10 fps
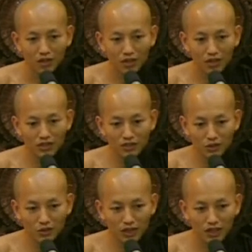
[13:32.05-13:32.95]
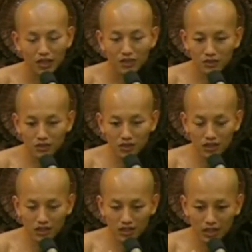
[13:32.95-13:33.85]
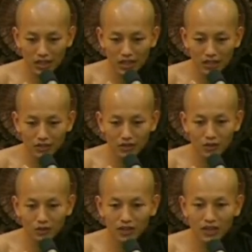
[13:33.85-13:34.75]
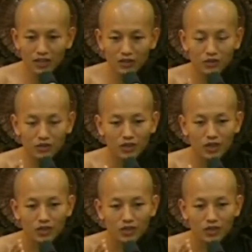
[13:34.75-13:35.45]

What is your way? You should take care of your way and you